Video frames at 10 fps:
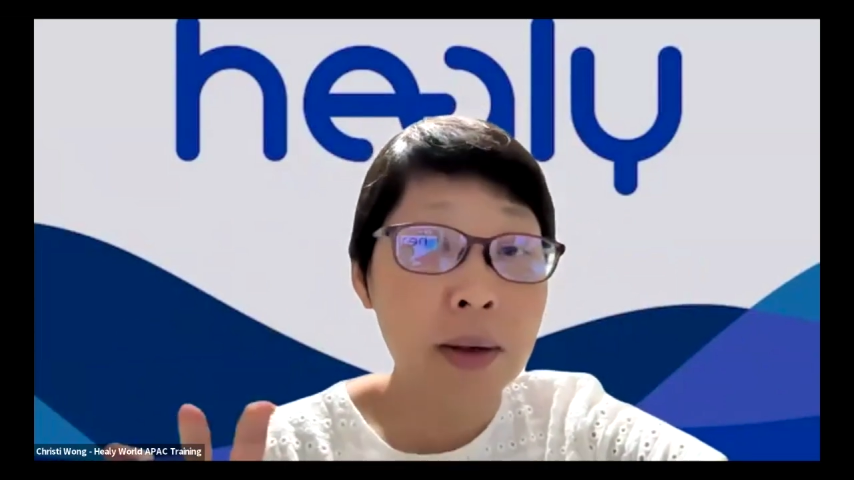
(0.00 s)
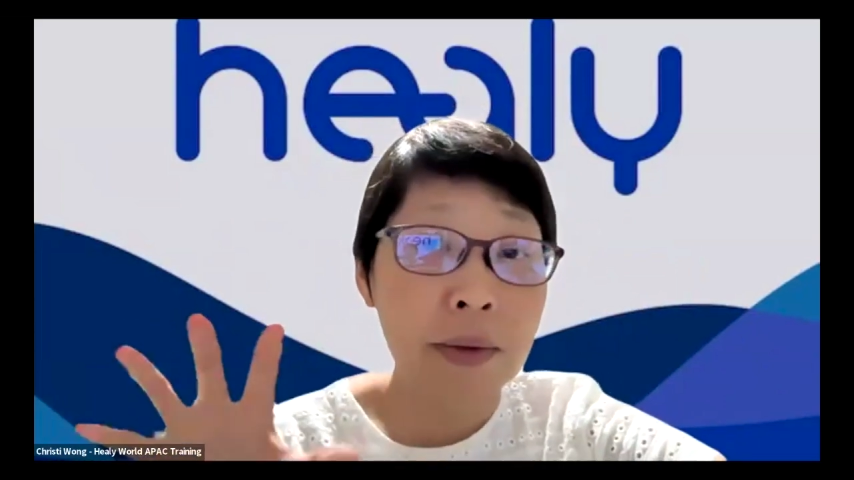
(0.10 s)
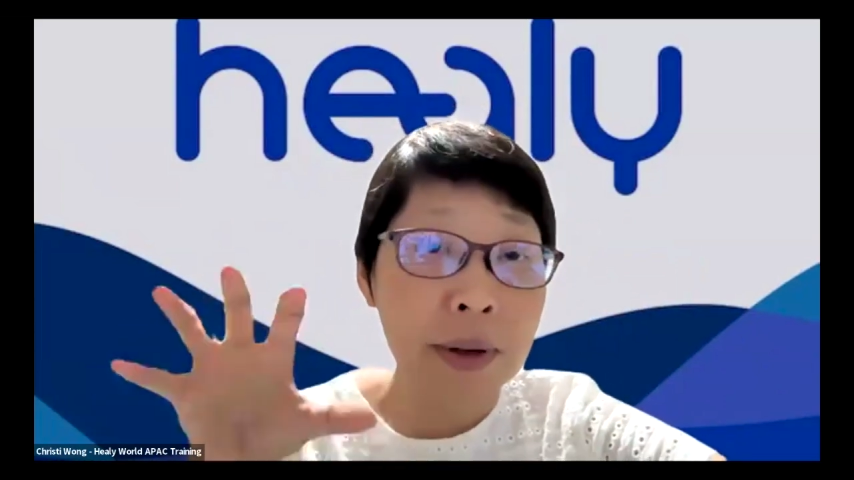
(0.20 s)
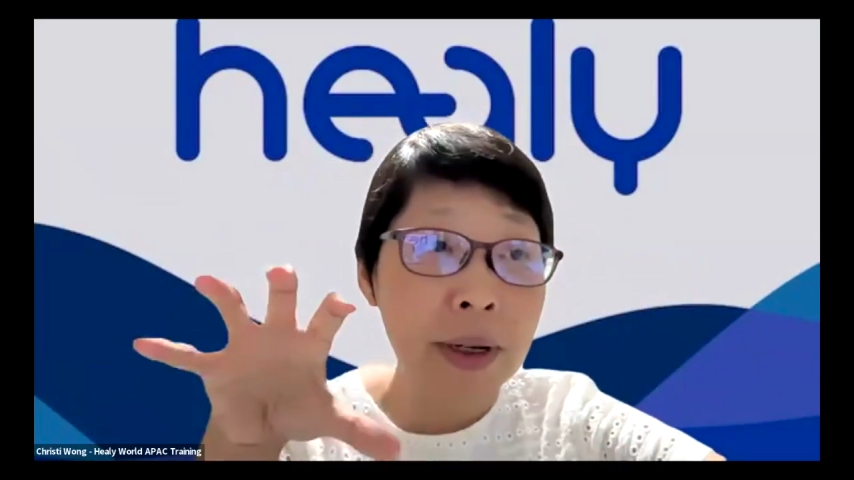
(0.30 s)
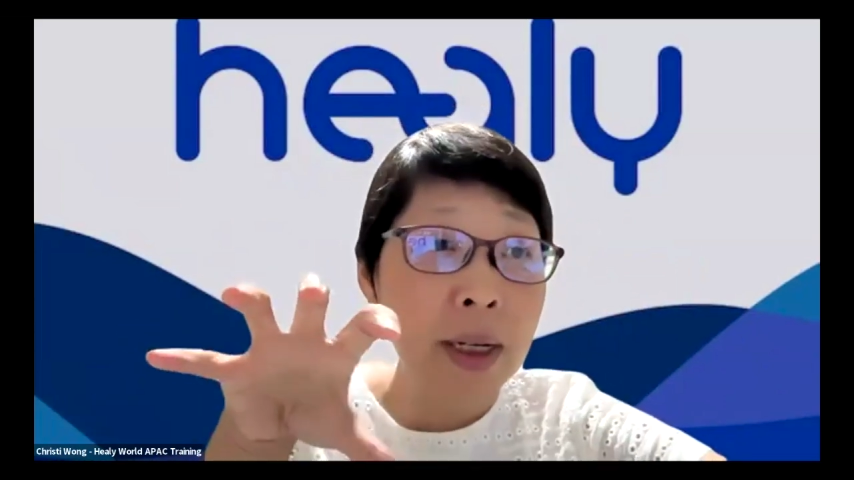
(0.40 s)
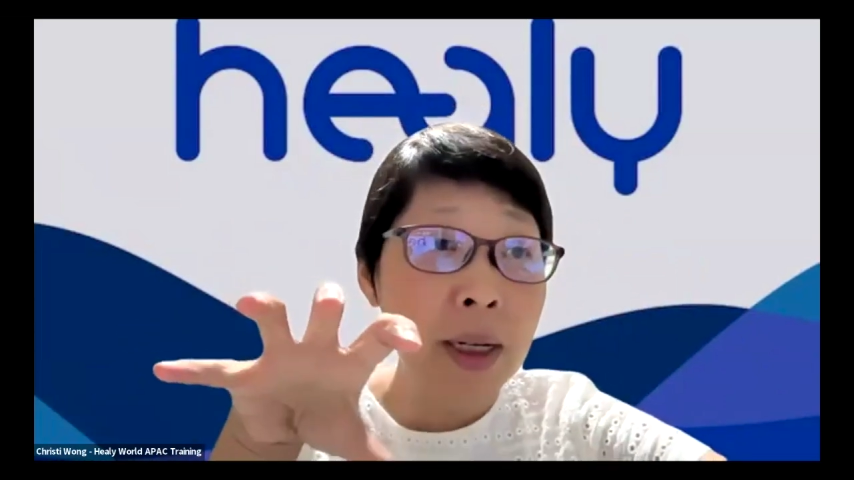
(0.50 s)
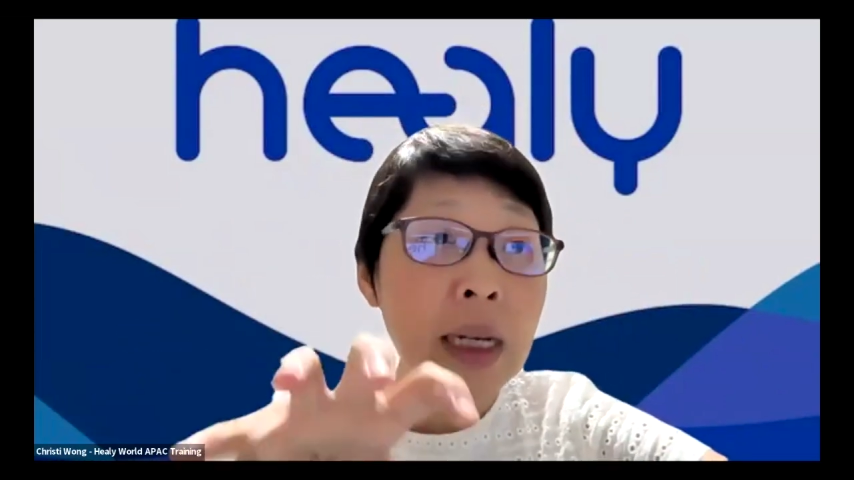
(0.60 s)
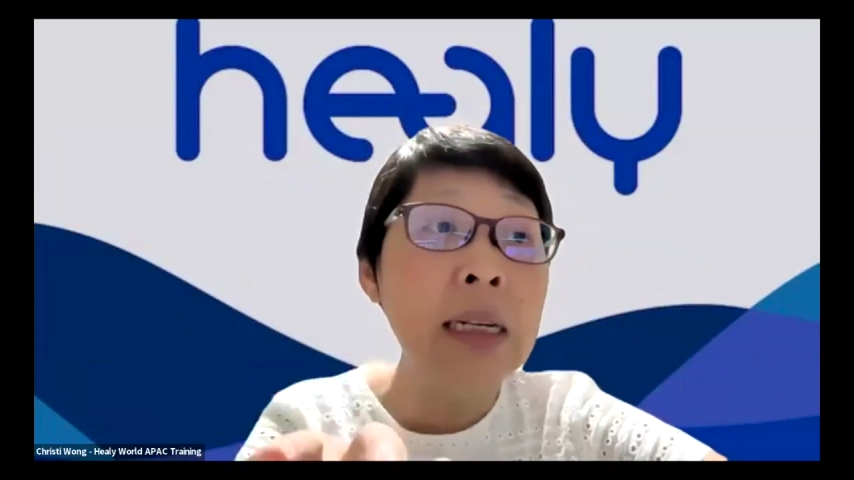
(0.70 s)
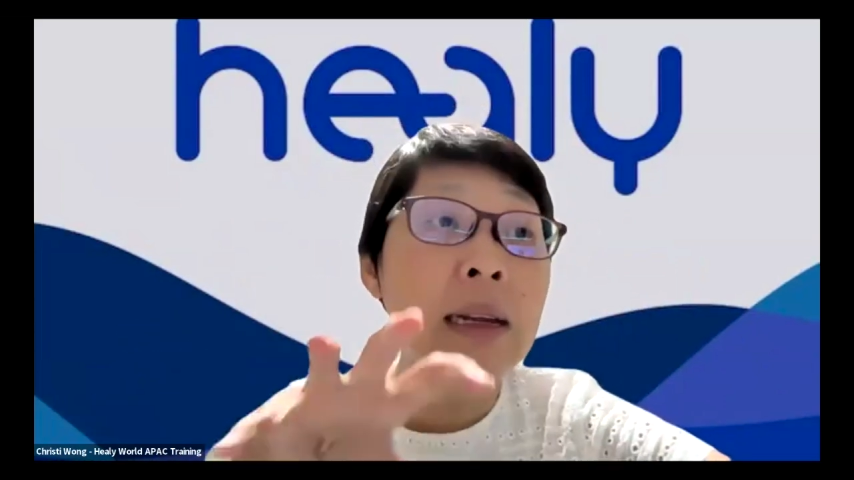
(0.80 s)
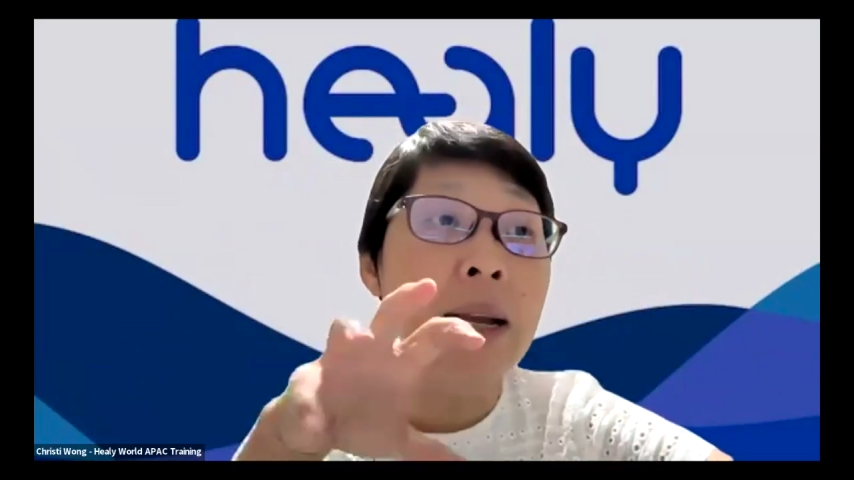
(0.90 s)
very
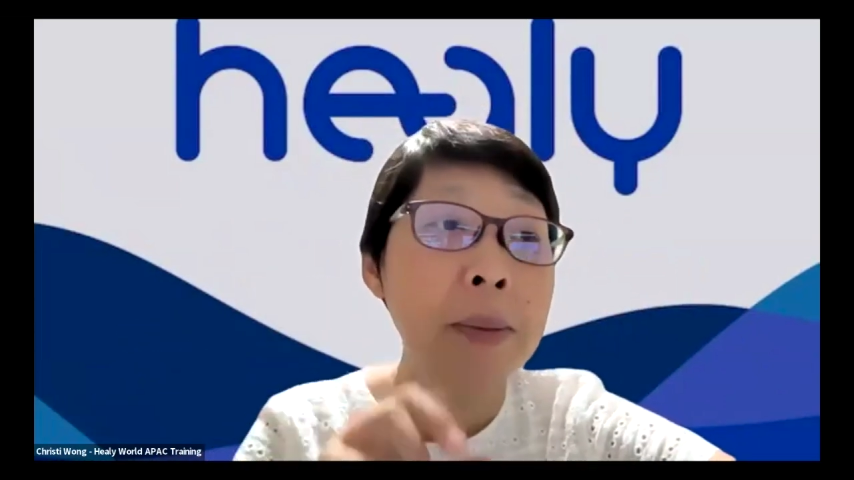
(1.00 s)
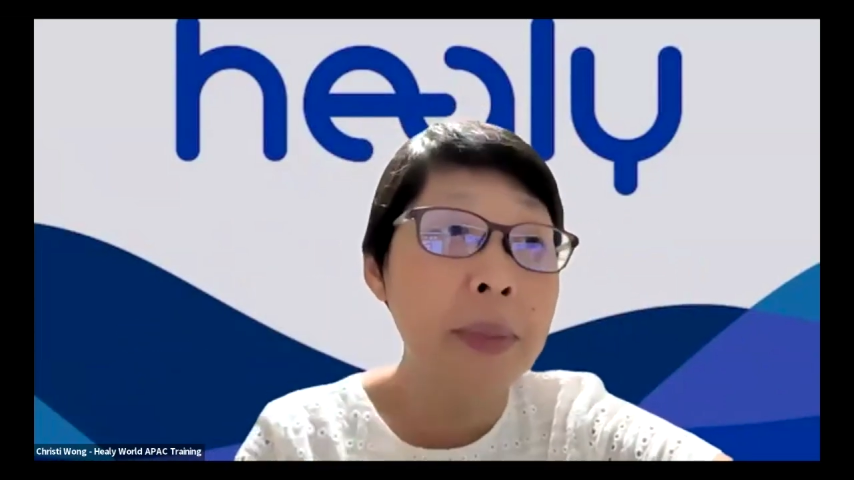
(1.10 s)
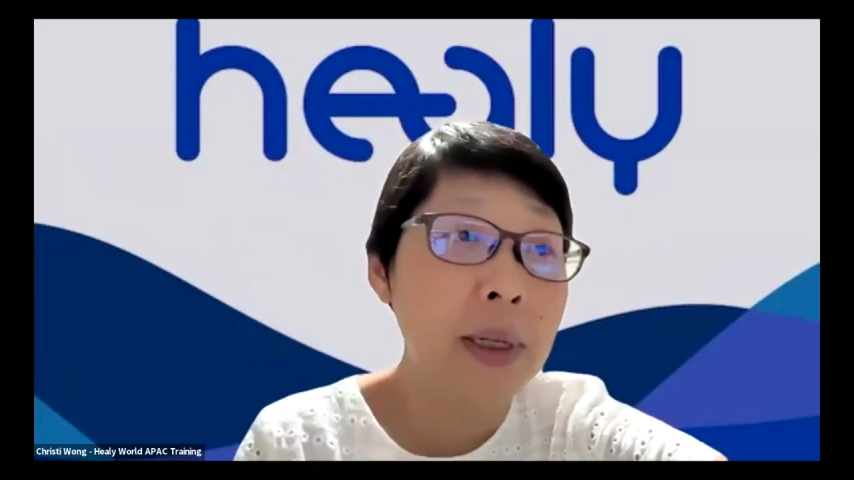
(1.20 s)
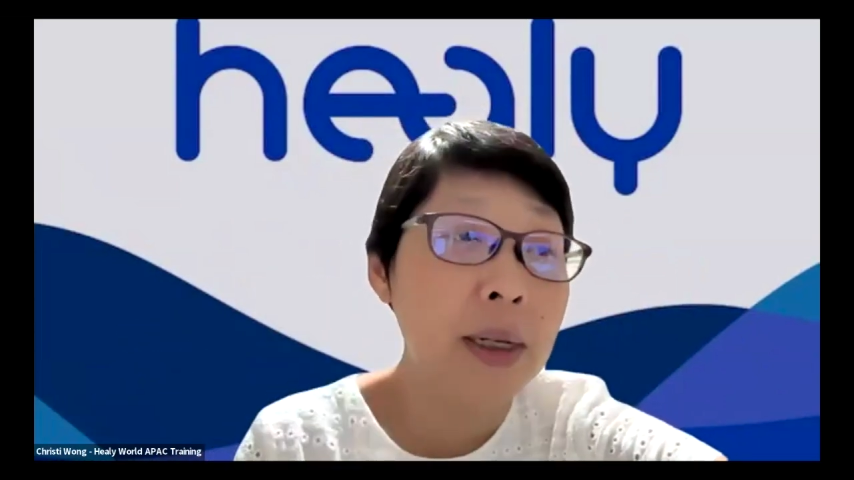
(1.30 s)
in-depth,